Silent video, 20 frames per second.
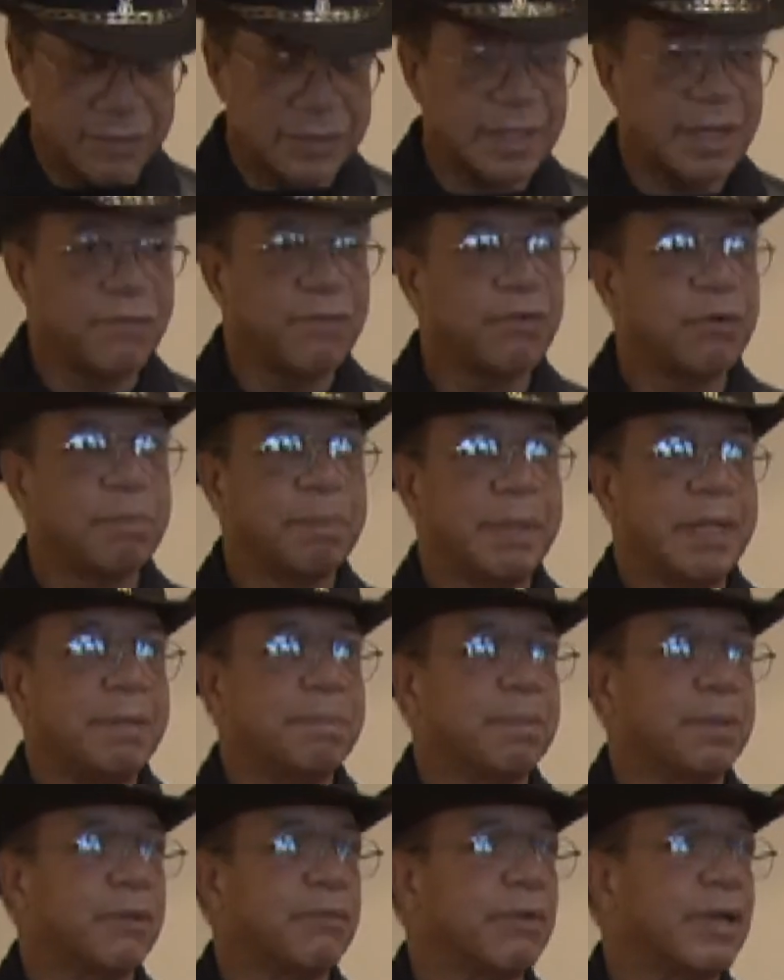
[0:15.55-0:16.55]
several
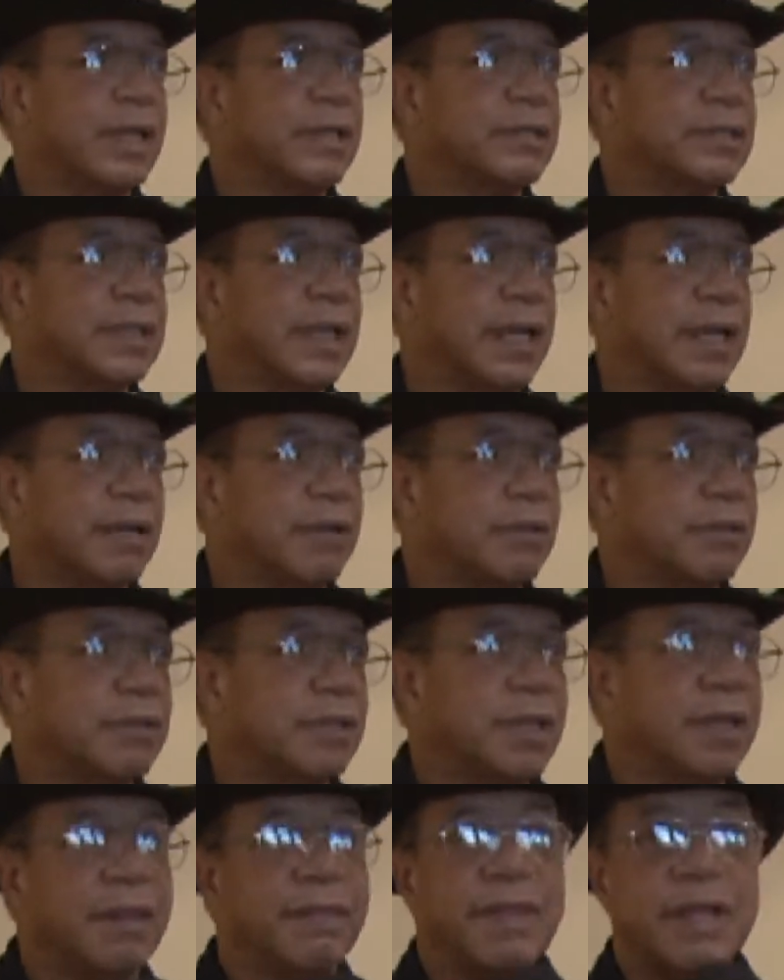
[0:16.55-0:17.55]
people around town
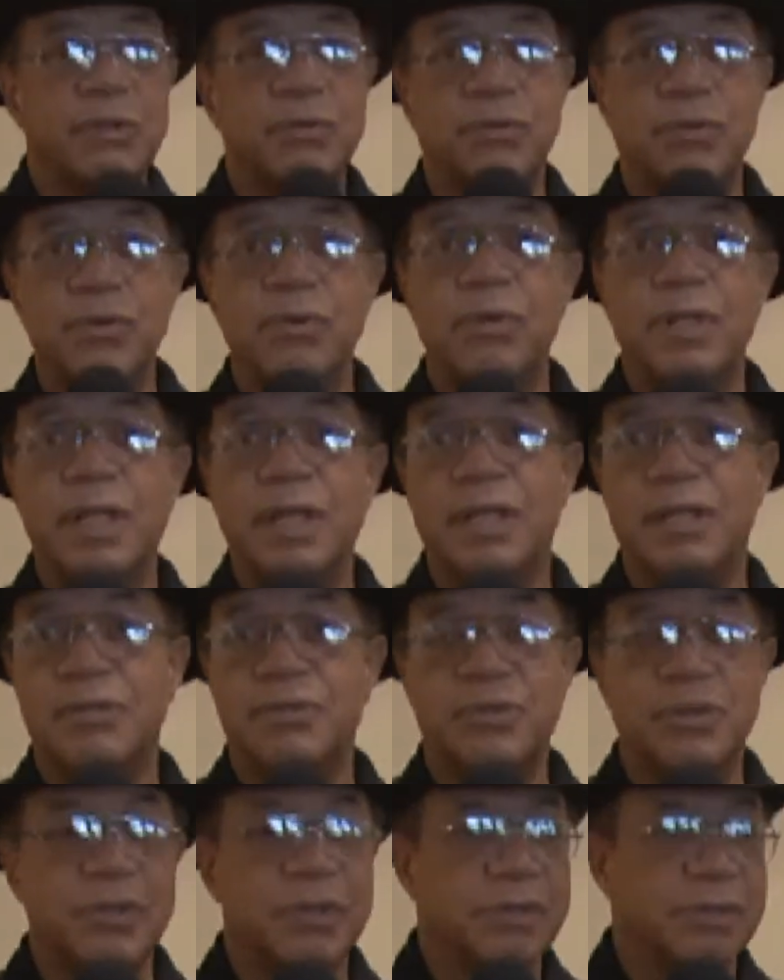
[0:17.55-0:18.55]
that truly
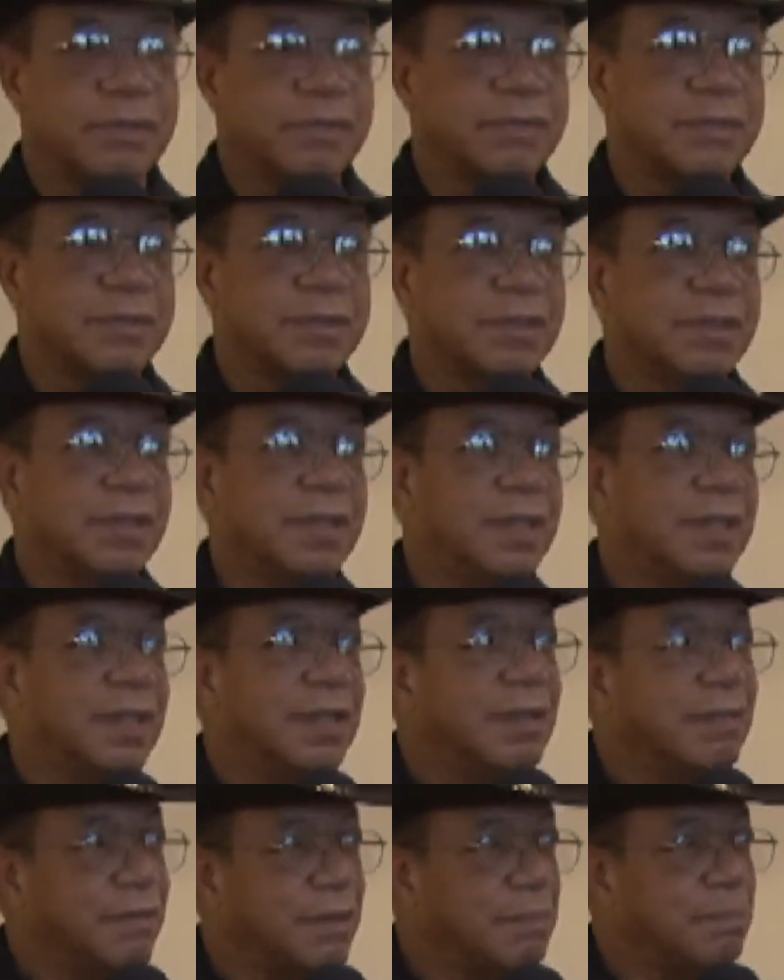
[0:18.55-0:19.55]
deserves
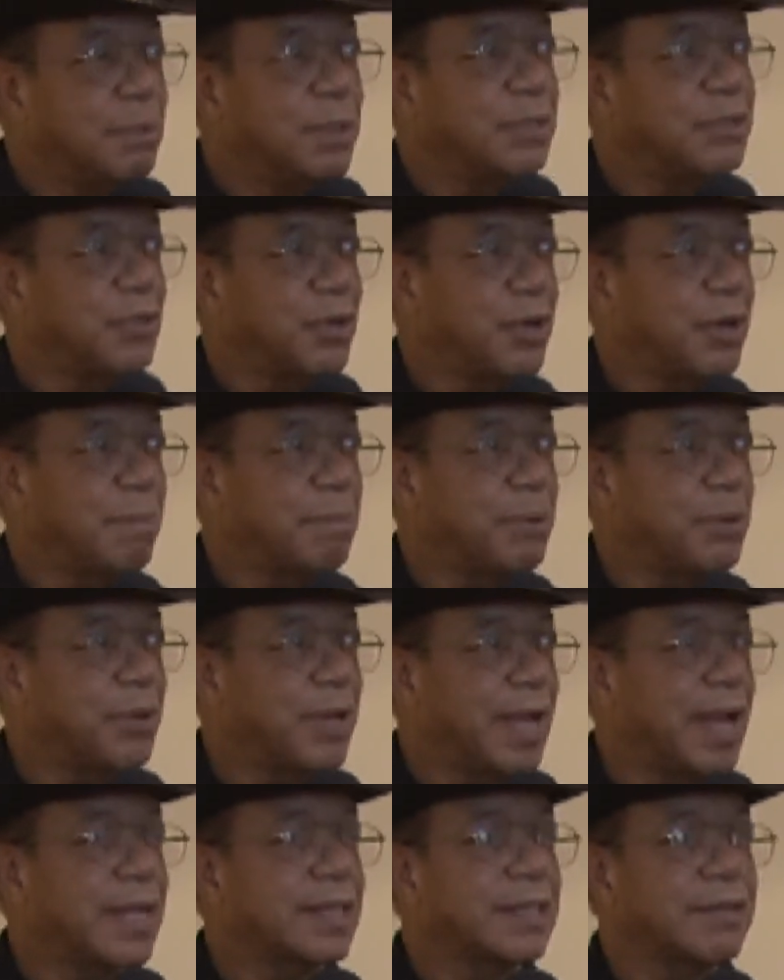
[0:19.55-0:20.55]
the Butch Harper
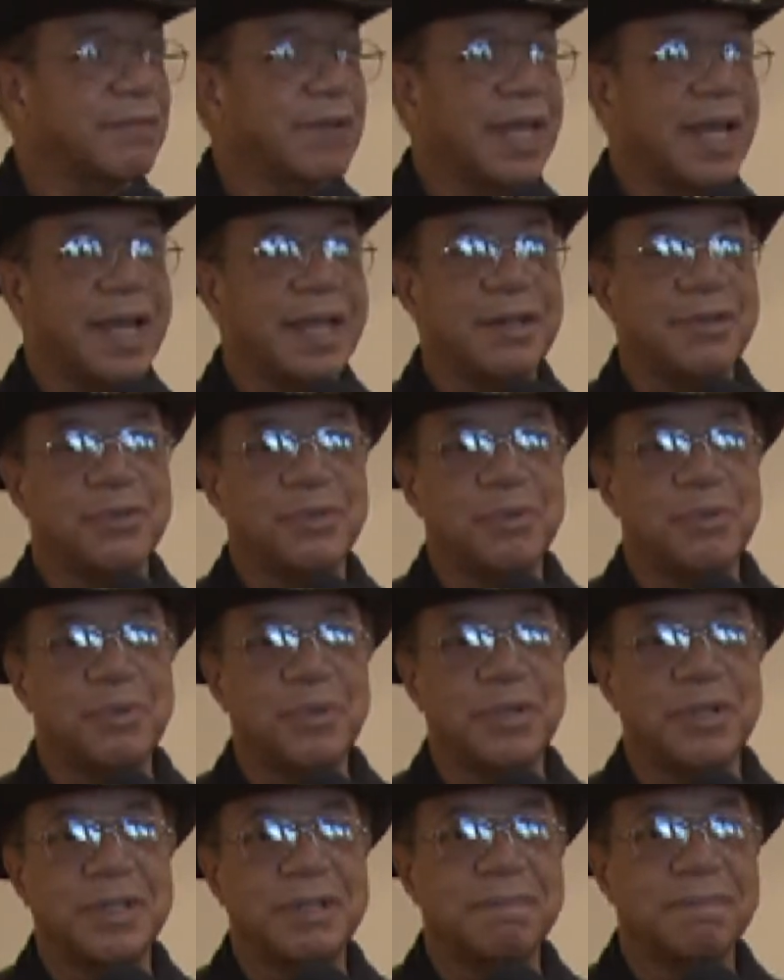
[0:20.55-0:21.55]
Act of Kindness
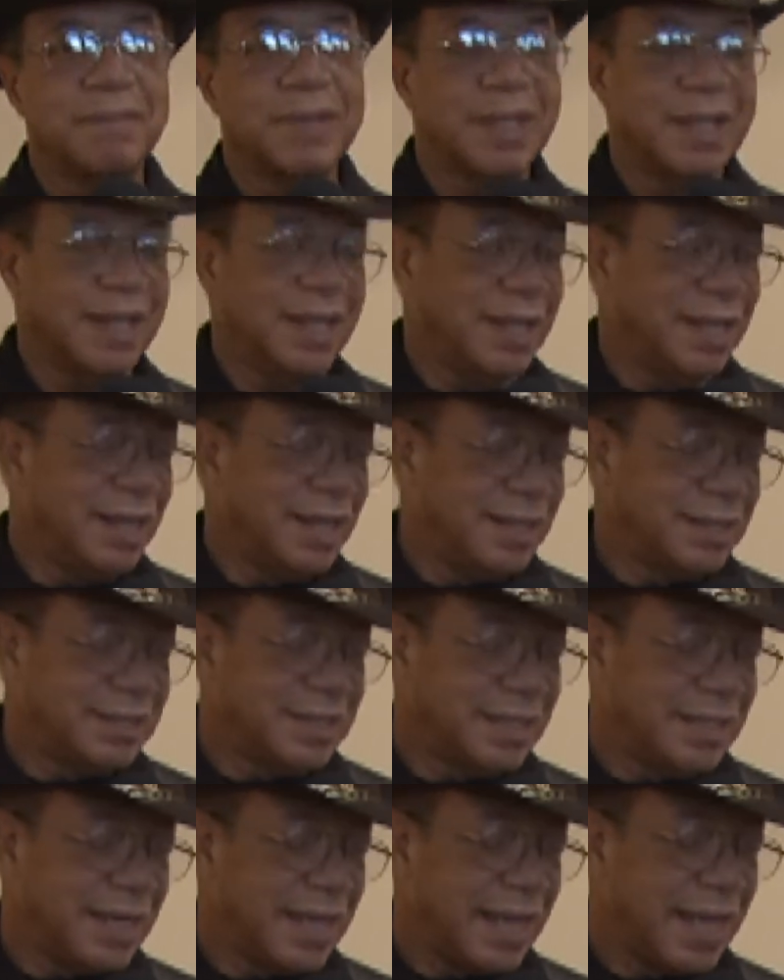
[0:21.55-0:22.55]
Award.
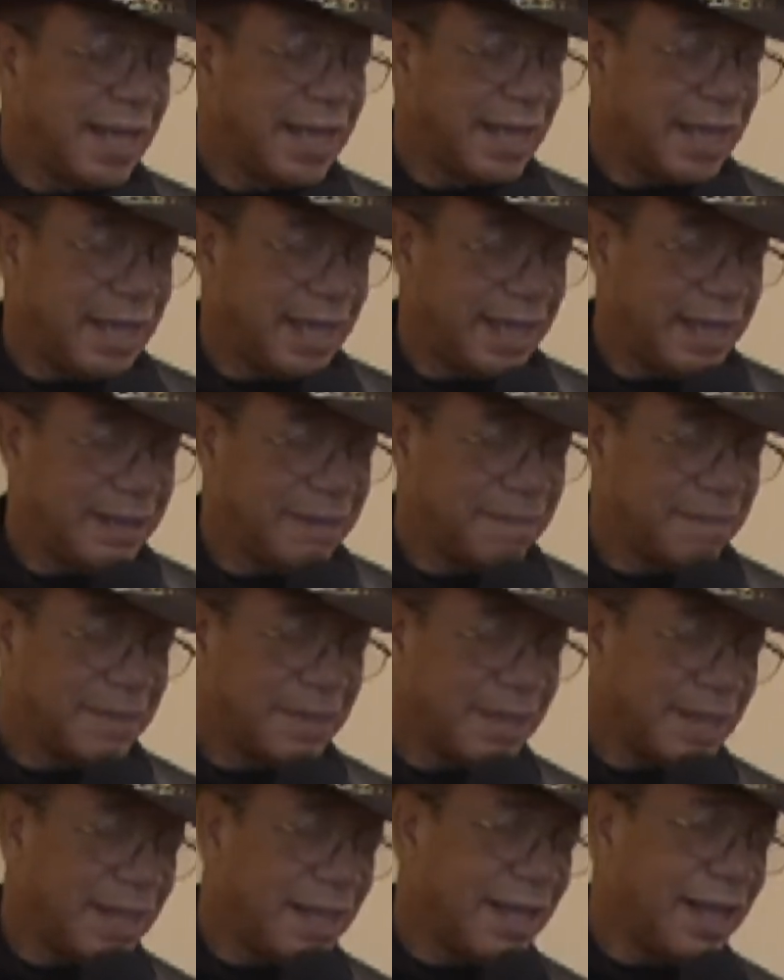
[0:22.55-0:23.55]
Today,
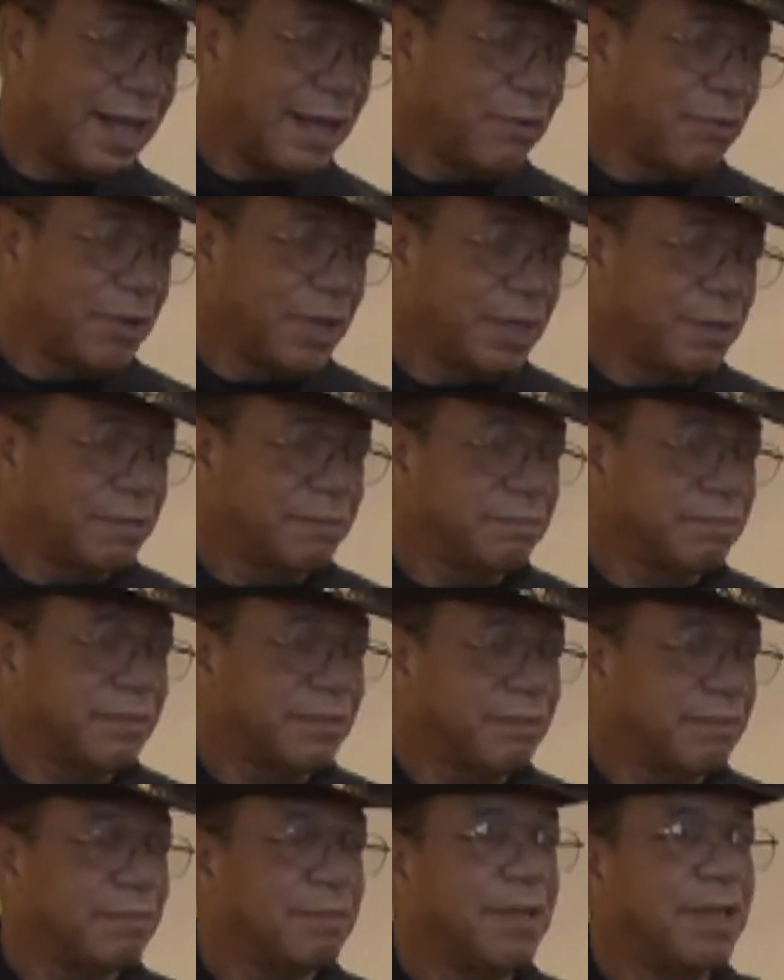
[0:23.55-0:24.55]
I want to
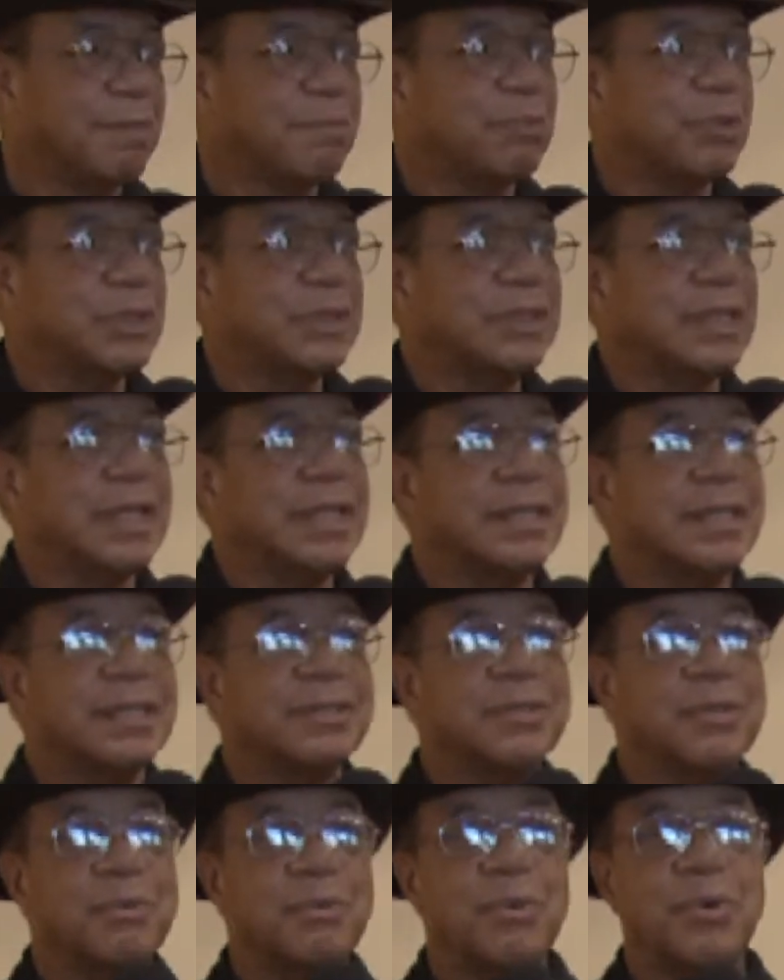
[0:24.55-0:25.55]
present
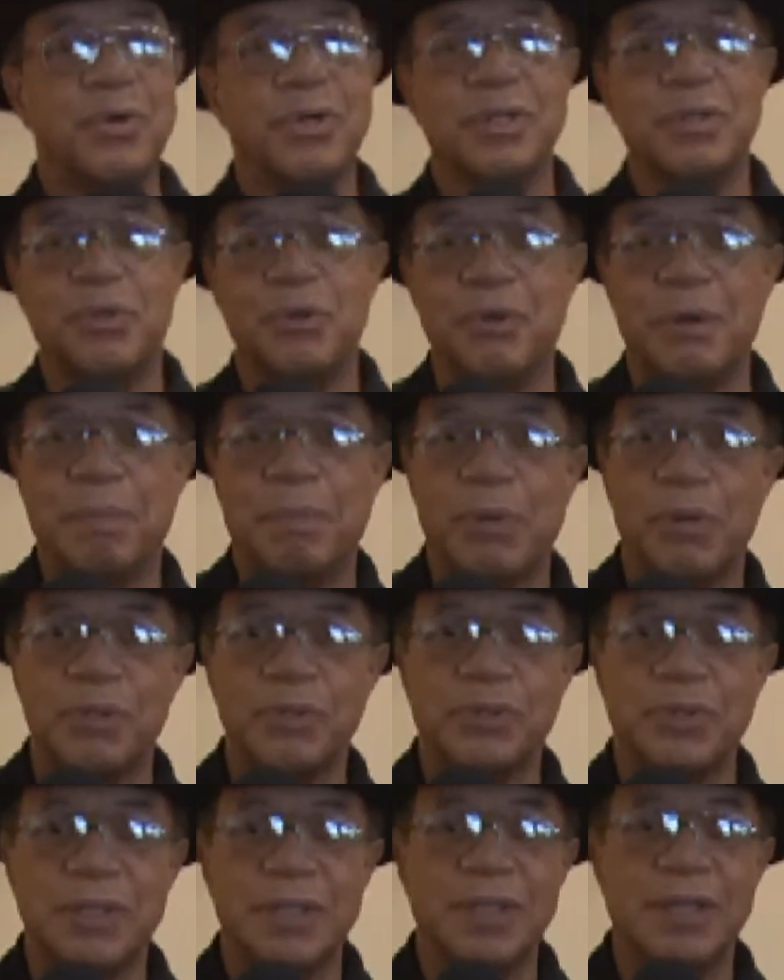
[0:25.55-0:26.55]
this award to a
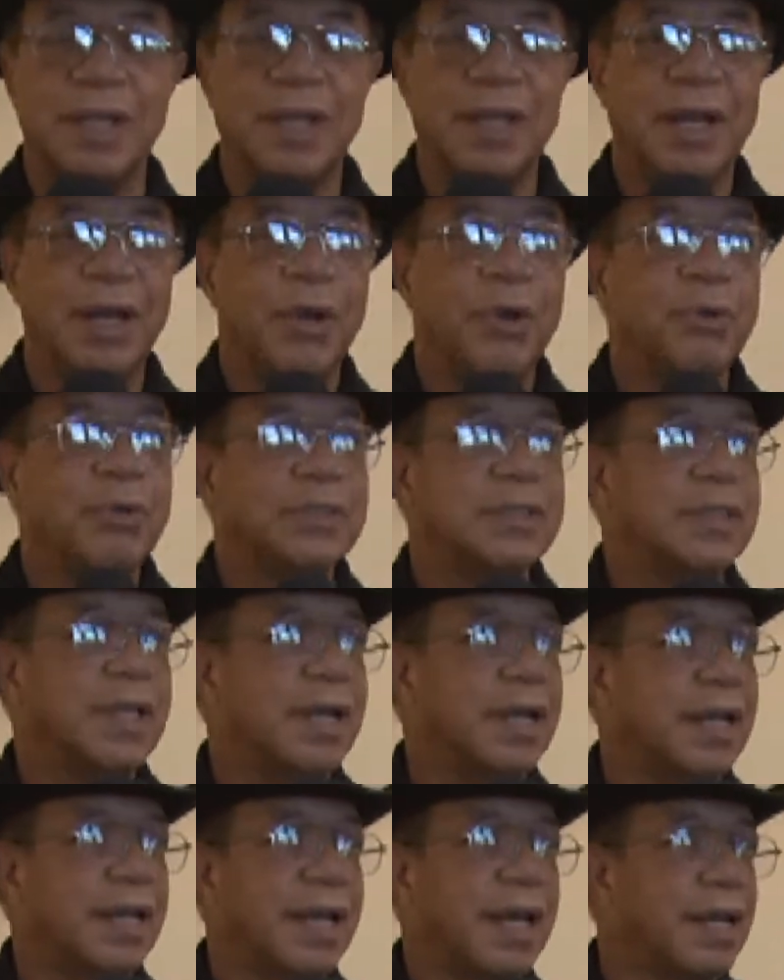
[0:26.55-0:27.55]
person who has
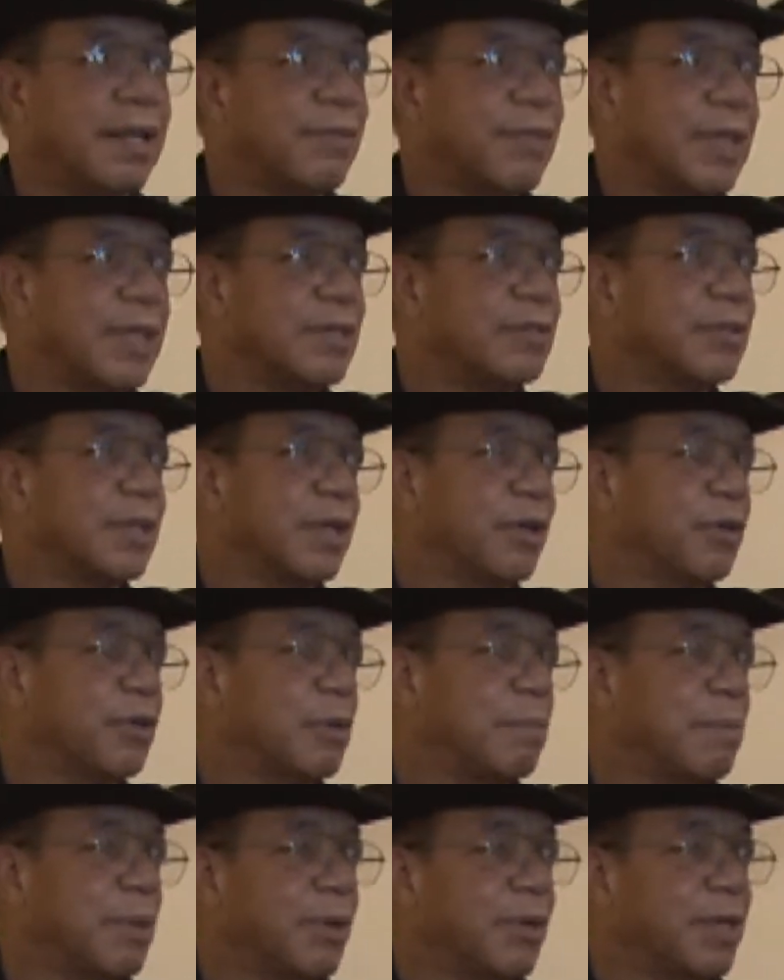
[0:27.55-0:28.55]
done a lot of things in our
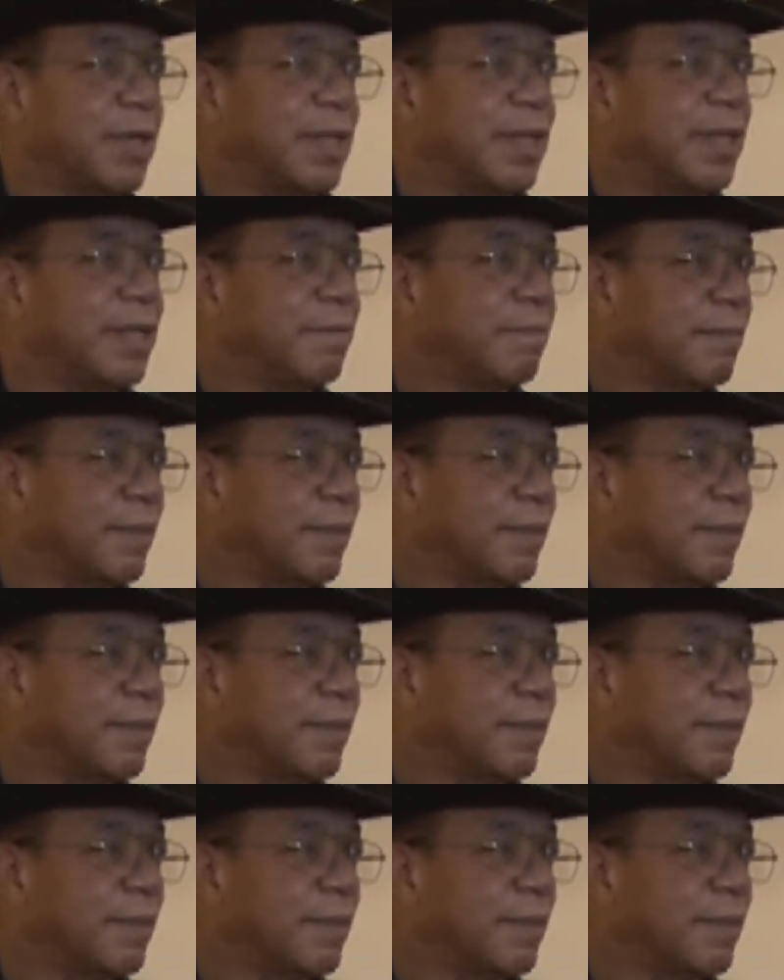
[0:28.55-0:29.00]
community